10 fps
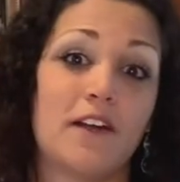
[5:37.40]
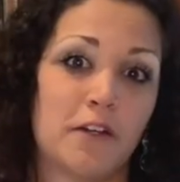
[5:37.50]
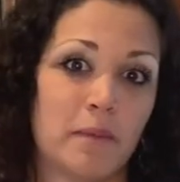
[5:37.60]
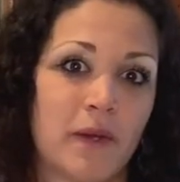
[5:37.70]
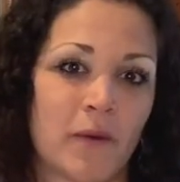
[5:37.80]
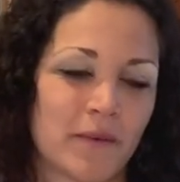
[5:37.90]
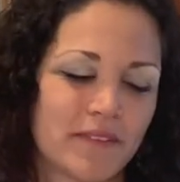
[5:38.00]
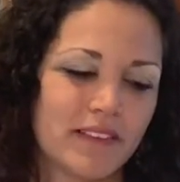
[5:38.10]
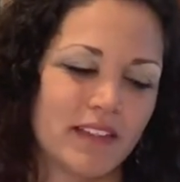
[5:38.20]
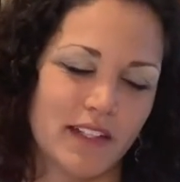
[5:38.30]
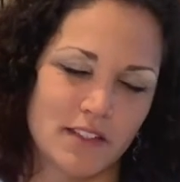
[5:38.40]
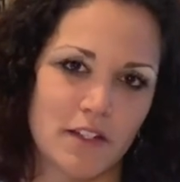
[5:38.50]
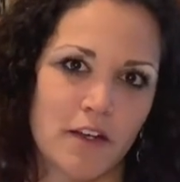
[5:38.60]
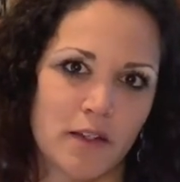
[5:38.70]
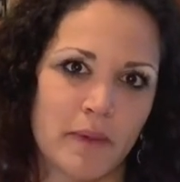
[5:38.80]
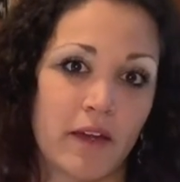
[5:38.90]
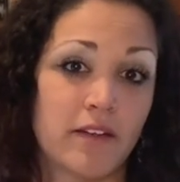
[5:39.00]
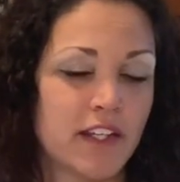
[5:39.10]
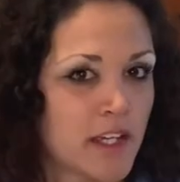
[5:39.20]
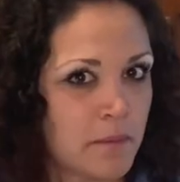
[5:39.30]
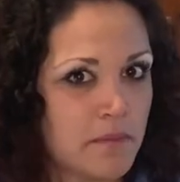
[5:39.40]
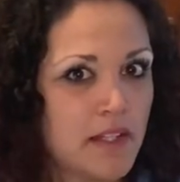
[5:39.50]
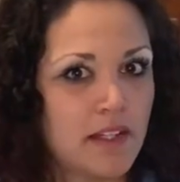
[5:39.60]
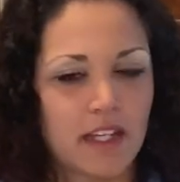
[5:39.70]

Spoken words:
Capone, let's talk about him